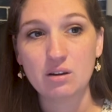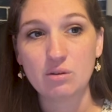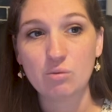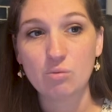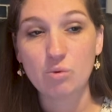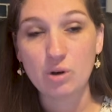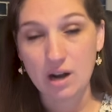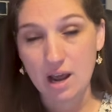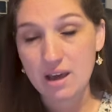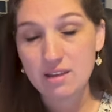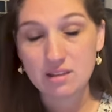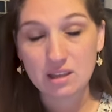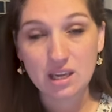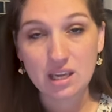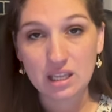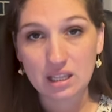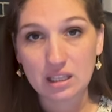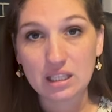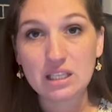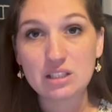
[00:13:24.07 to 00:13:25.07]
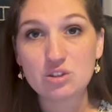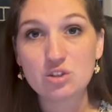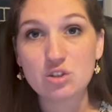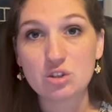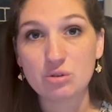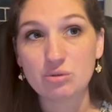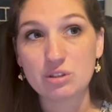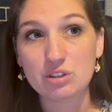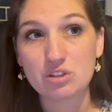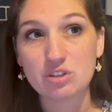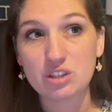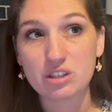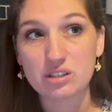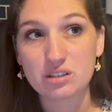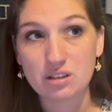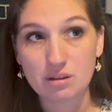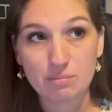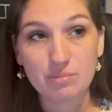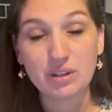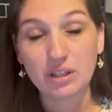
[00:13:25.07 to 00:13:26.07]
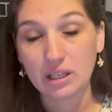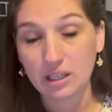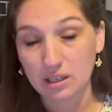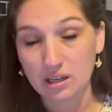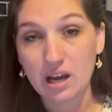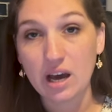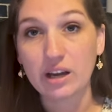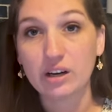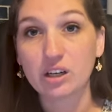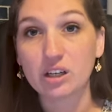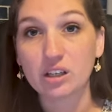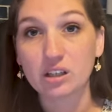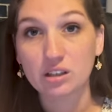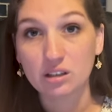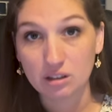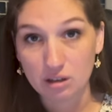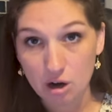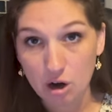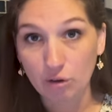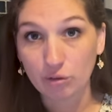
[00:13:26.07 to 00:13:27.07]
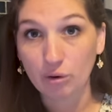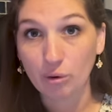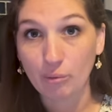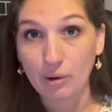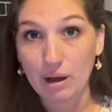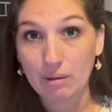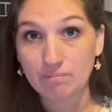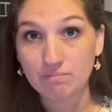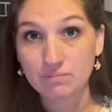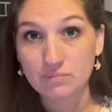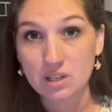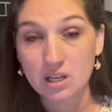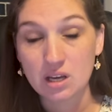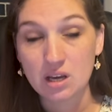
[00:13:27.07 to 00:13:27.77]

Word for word: what I think it leads to is just complete and utter overwhelm.